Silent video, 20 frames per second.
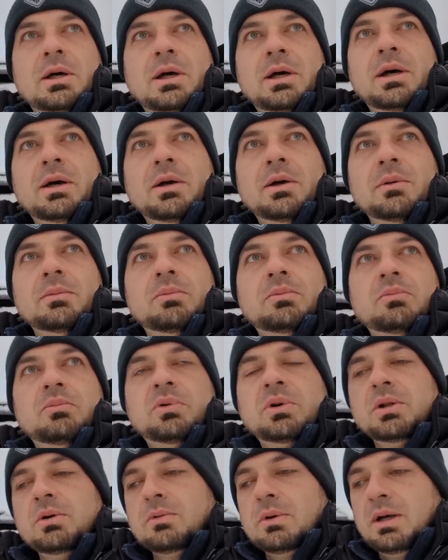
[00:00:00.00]
a
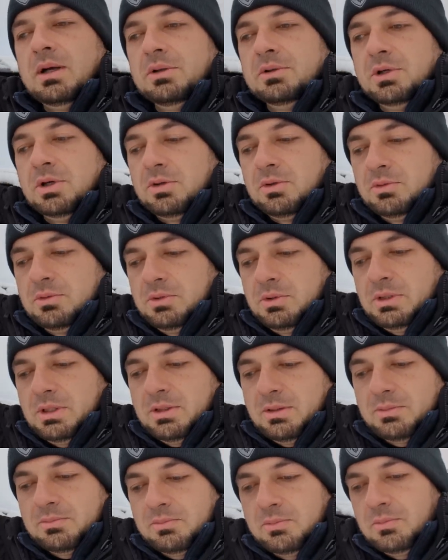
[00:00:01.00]
pretty well-known
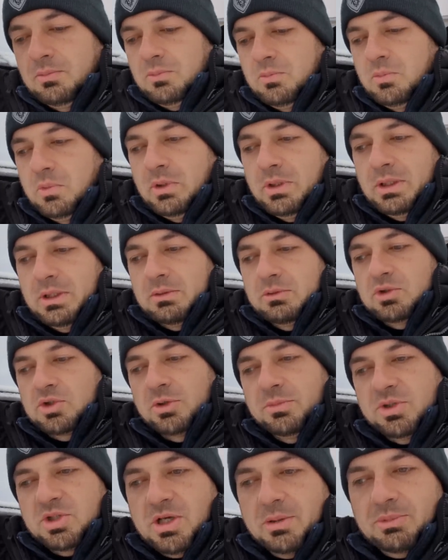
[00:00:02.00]
uh, uh
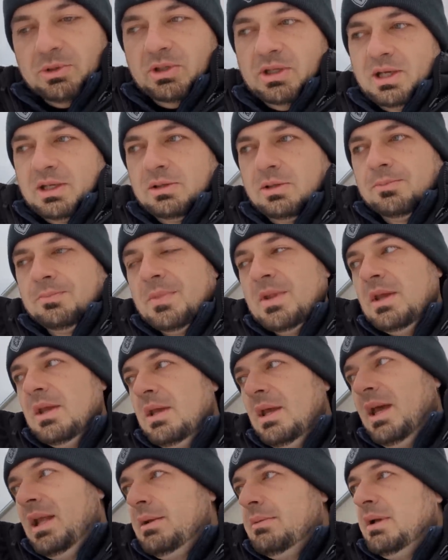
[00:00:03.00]
German Shepherd kennel.
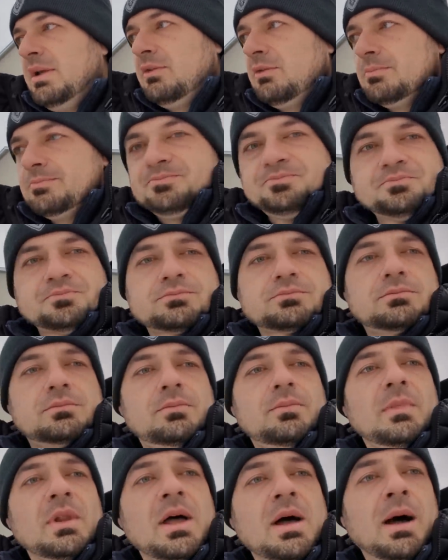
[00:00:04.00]
Anyways,
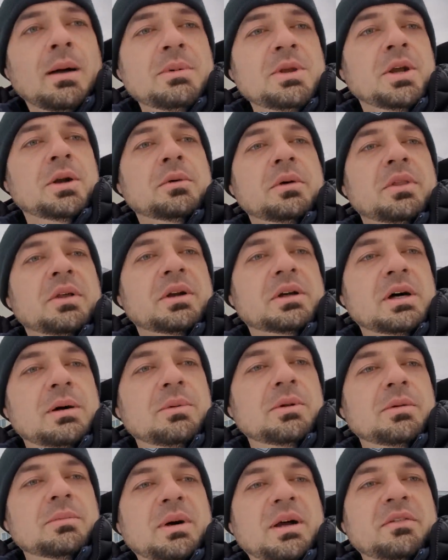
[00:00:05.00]
I'm here with a
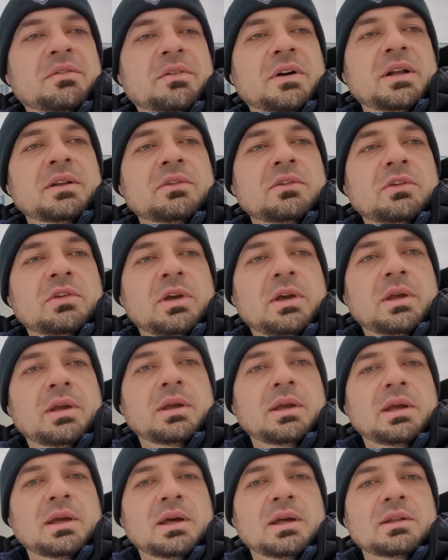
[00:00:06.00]
couple of my friends,
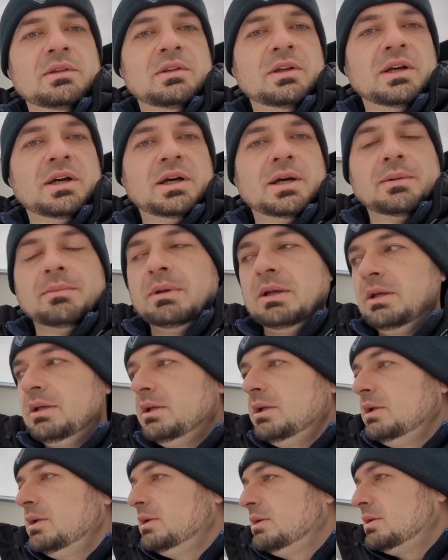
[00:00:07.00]
and um,
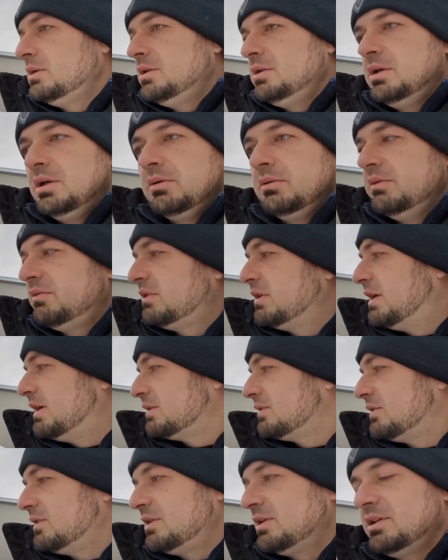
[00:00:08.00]
you know we've
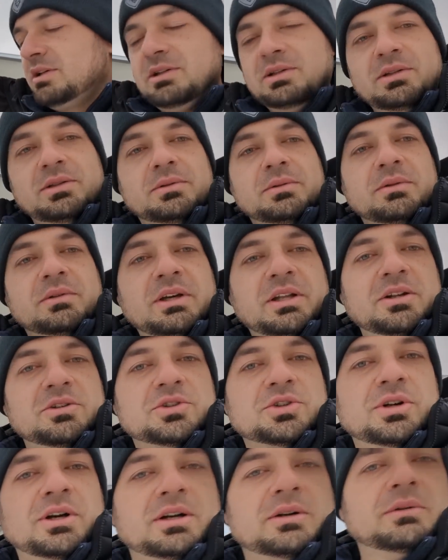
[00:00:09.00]
got uh, we've got a
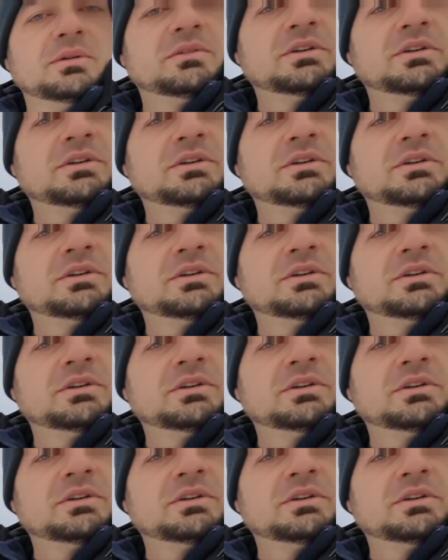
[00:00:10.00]
truck,